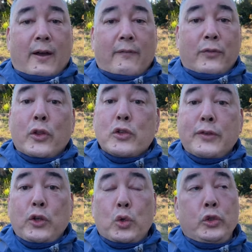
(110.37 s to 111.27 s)
For those
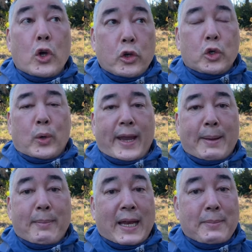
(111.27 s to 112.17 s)
of you who don't know who I
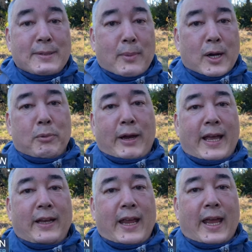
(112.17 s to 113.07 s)
am, my name is Mark
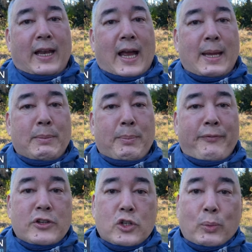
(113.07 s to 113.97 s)
Moran, and I am a
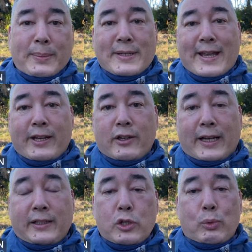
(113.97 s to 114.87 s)
professional web designer, and I
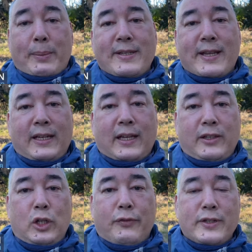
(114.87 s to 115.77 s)
teach web design at the
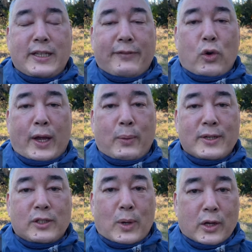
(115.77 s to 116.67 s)
University of Hawaii,
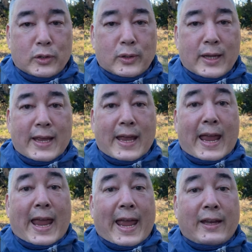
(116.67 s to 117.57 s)
West Oahu.
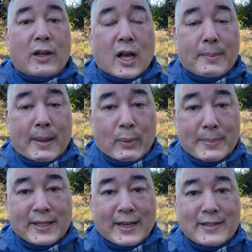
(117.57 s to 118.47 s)
And Akamai
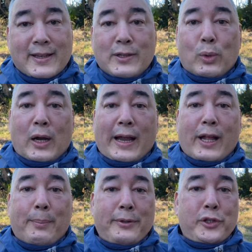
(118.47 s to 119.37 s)
Websites is where I
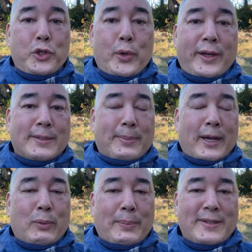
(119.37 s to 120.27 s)
help new and
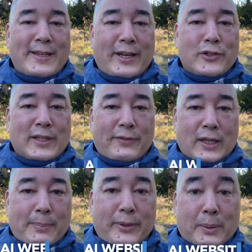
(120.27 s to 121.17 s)
aspiring web designers level
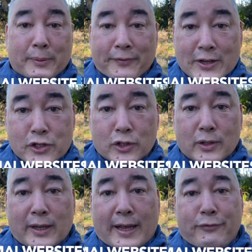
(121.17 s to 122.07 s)
up their
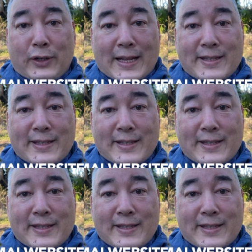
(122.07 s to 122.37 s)
professional and freelancing